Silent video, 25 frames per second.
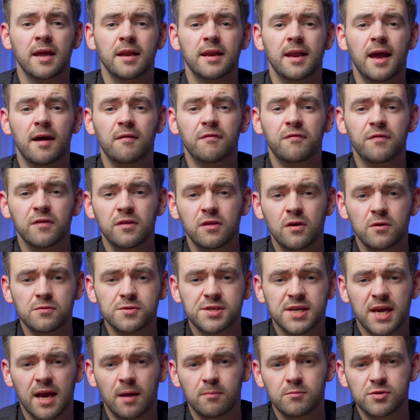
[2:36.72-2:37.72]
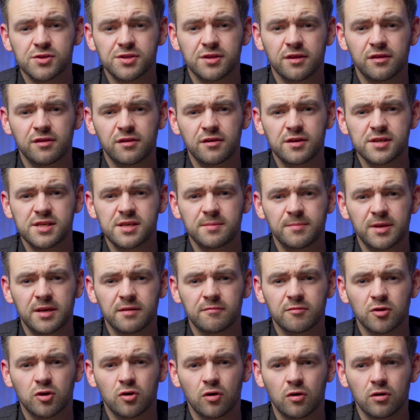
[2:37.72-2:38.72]
Now, for those cameras, the
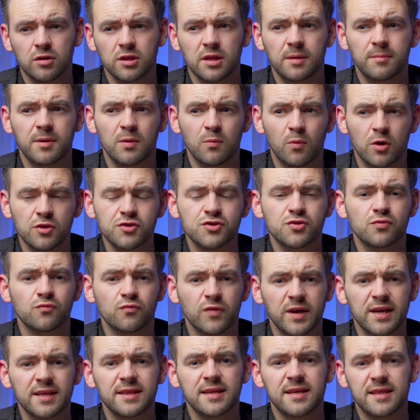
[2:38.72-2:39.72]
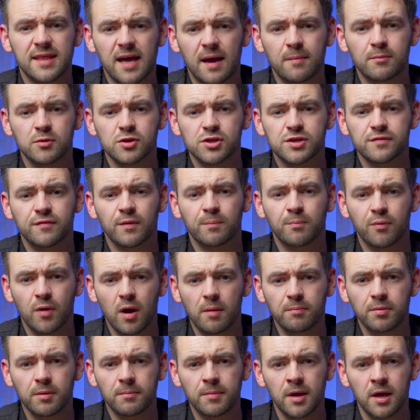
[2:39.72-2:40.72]
30-minute record limit wasn't really that much of a
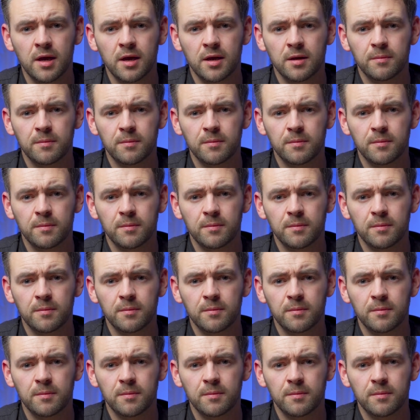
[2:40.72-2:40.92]
problem,